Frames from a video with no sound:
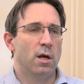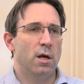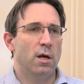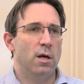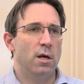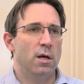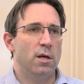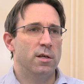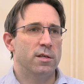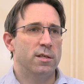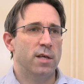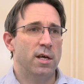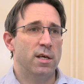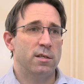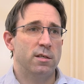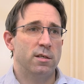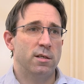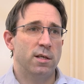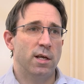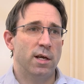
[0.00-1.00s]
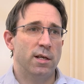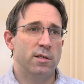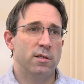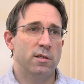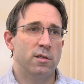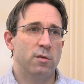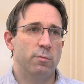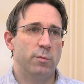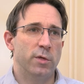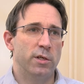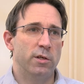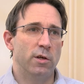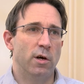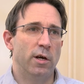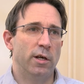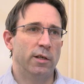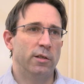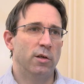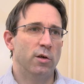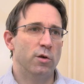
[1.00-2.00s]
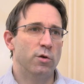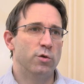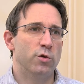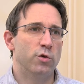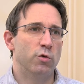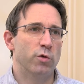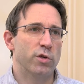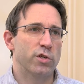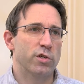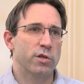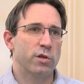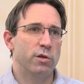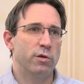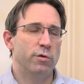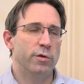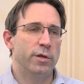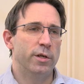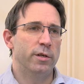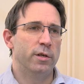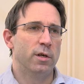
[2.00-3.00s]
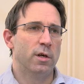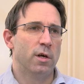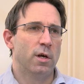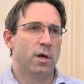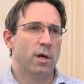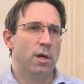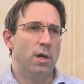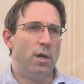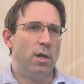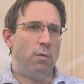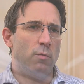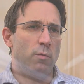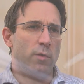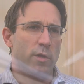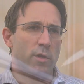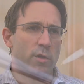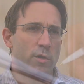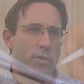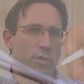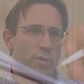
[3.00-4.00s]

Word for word: uh, assessed and cancer can be diagnosed or excluded uh, within a